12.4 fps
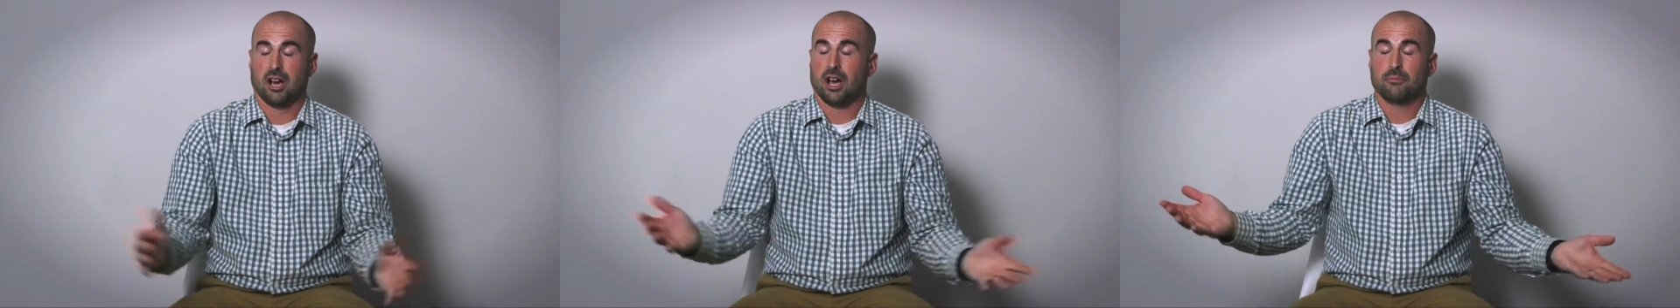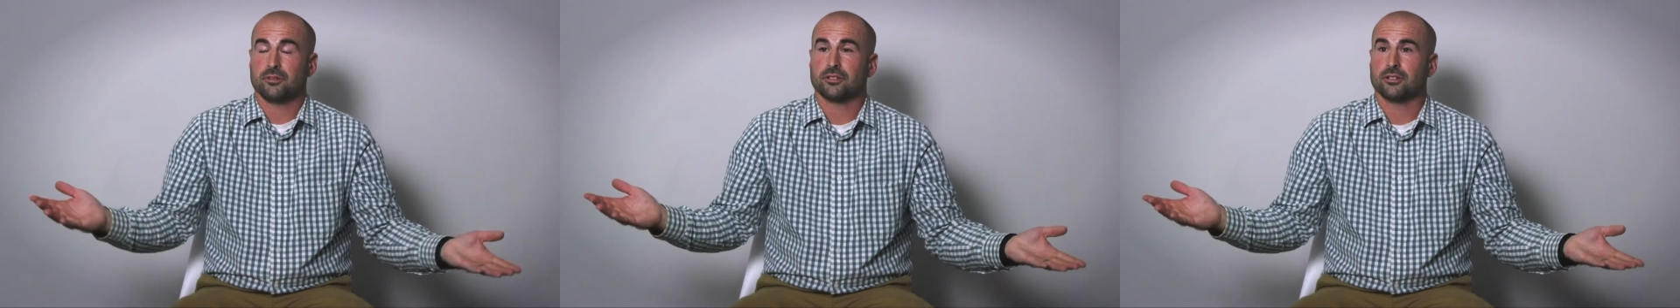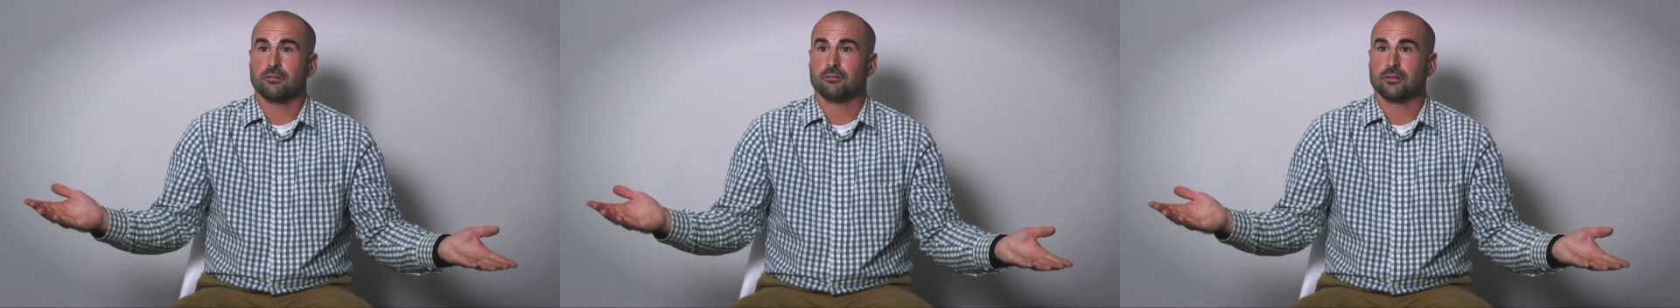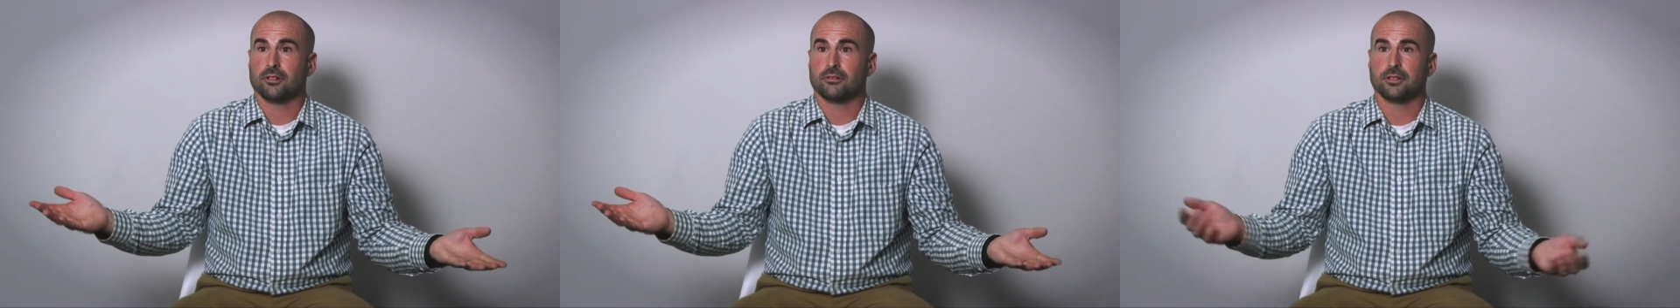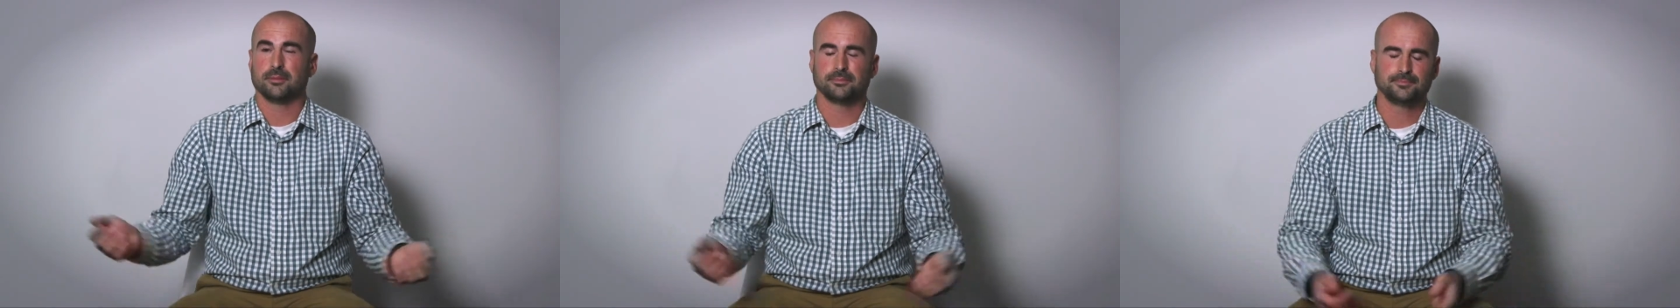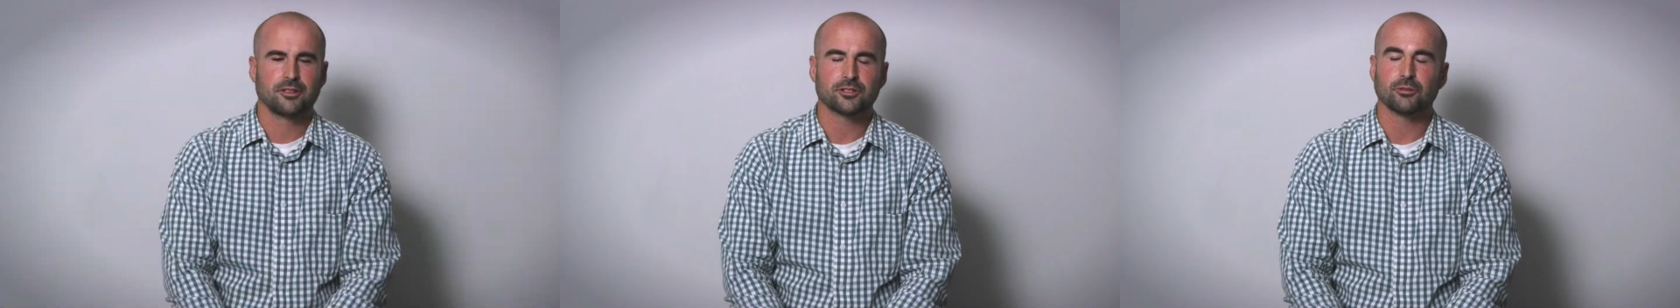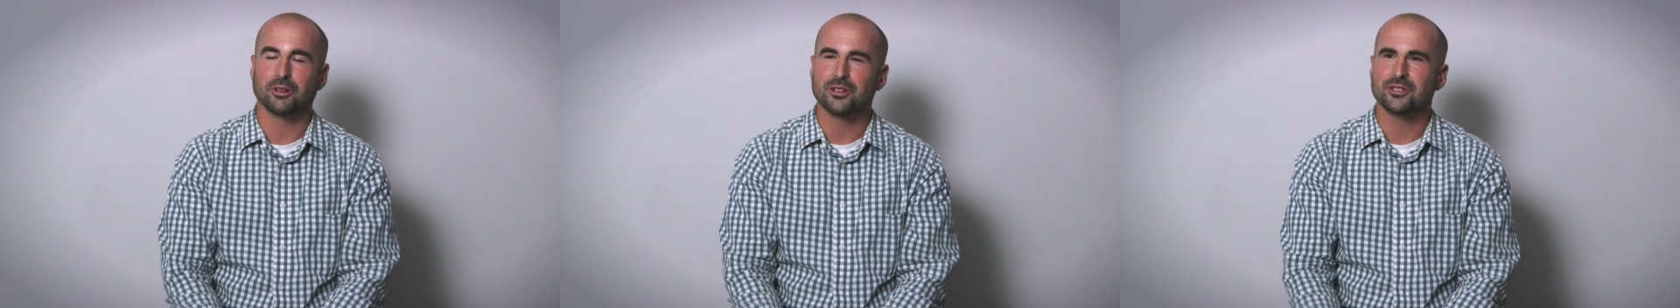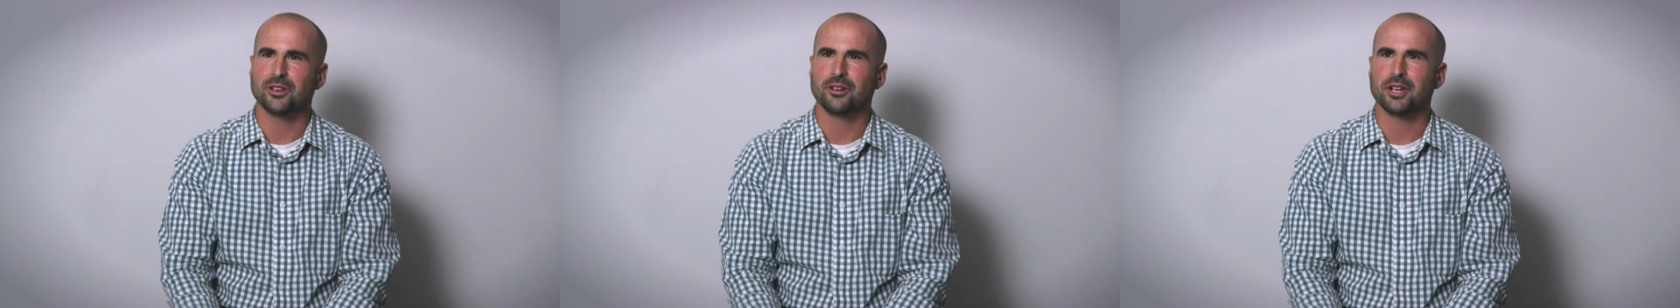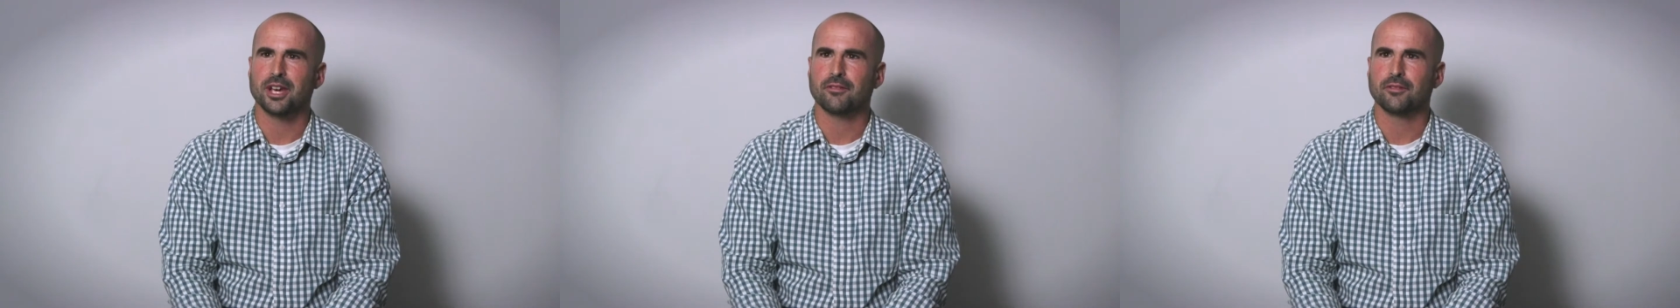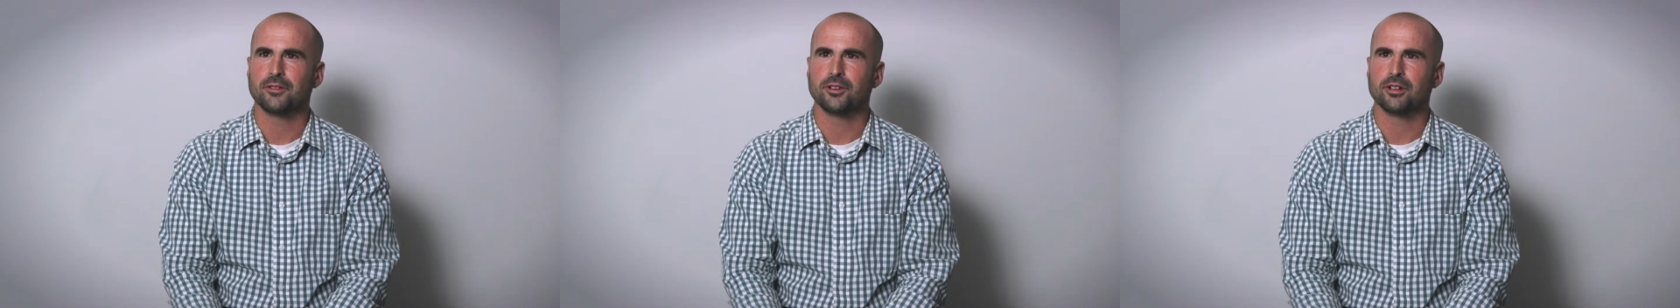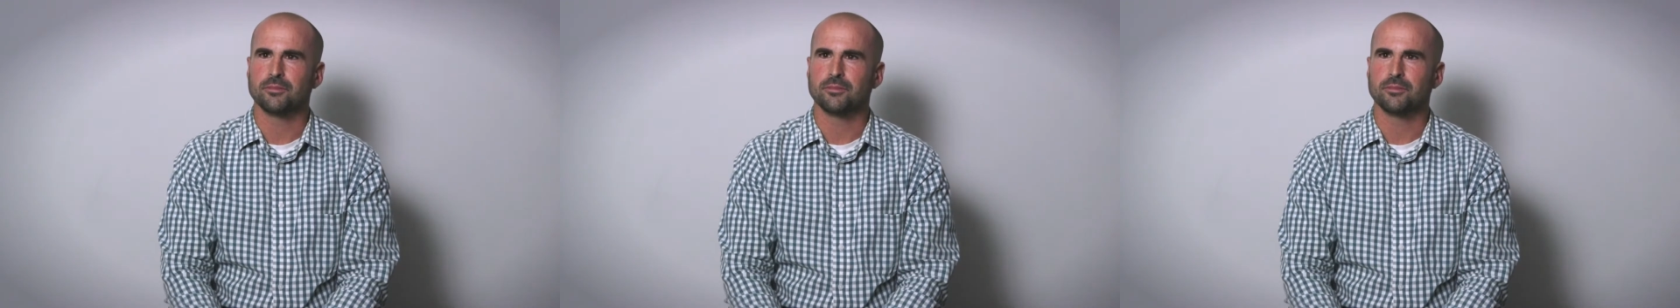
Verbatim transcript: I'm just going all in. So on a Sunday afternoon,